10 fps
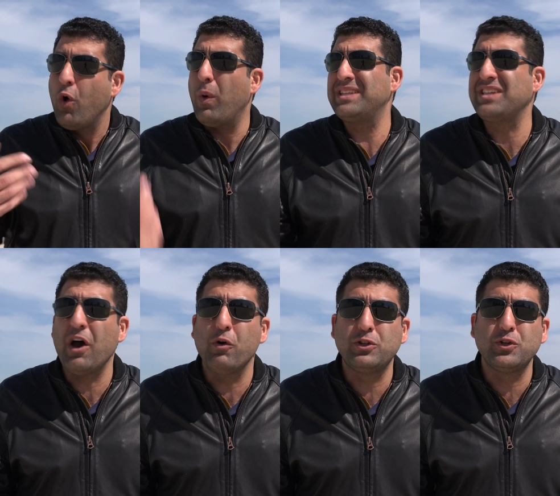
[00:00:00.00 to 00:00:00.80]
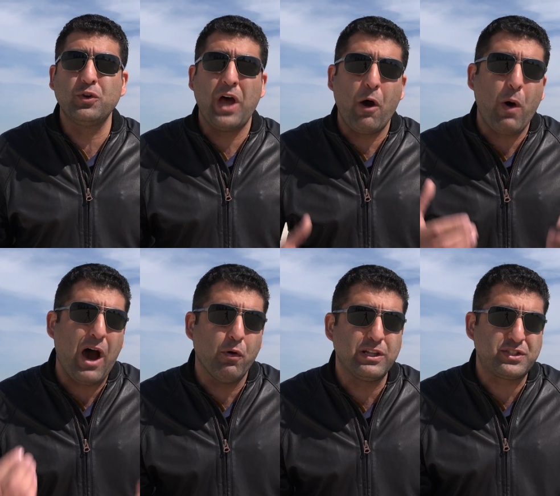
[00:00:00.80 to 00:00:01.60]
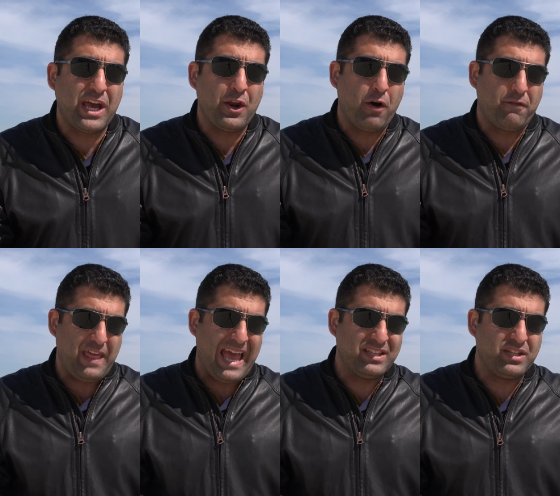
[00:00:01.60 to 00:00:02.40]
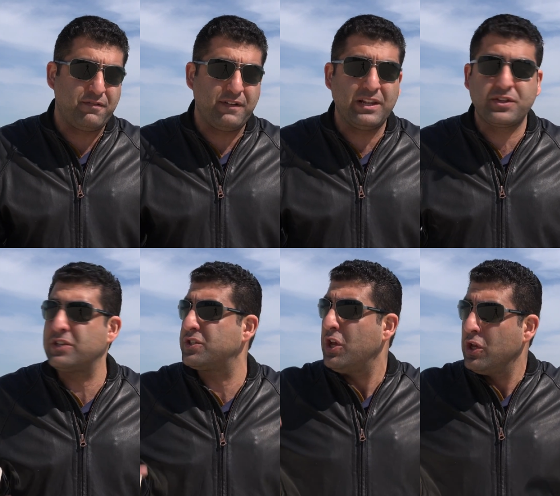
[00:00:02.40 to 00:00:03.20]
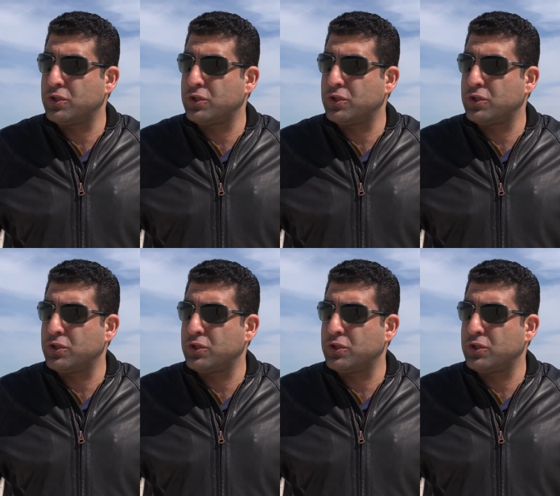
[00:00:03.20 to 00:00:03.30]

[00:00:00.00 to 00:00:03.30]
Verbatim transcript: What I will do now, I will turn off the ND filters